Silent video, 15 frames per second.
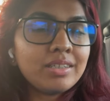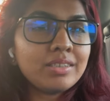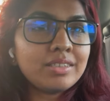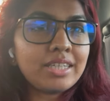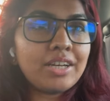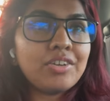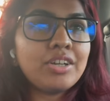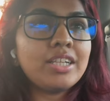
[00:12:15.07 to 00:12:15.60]

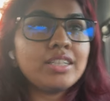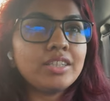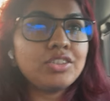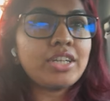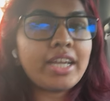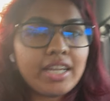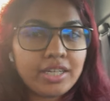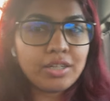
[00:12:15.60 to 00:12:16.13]
generally the
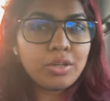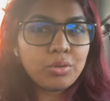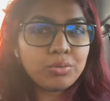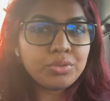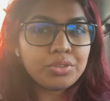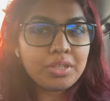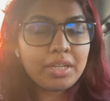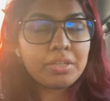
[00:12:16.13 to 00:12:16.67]
check-in
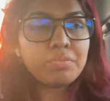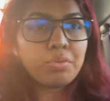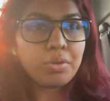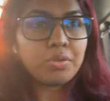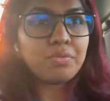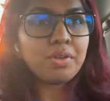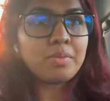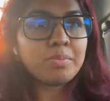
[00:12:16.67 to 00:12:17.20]
closes like
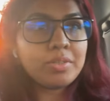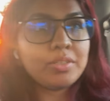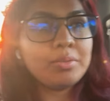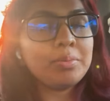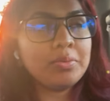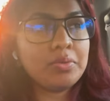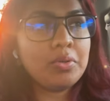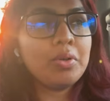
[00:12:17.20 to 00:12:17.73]
45 minutes
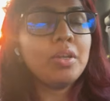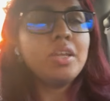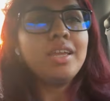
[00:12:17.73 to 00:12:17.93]
before.